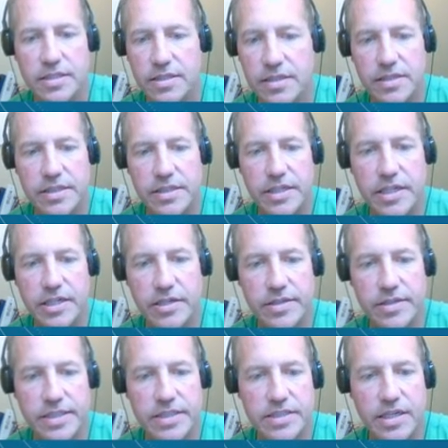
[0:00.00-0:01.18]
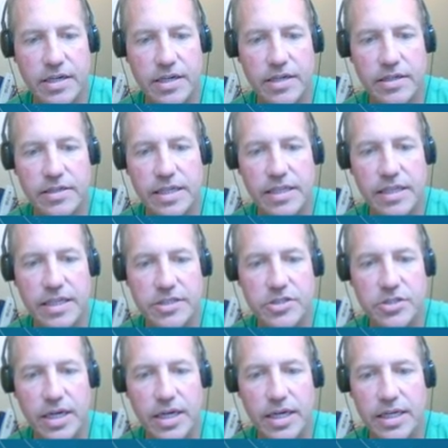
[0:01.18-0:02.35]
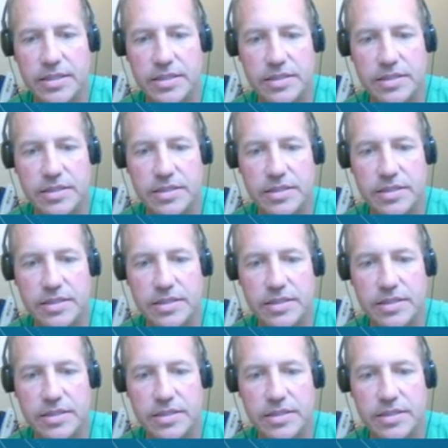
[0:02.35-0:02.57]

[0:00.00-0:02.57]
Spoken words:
there is our electron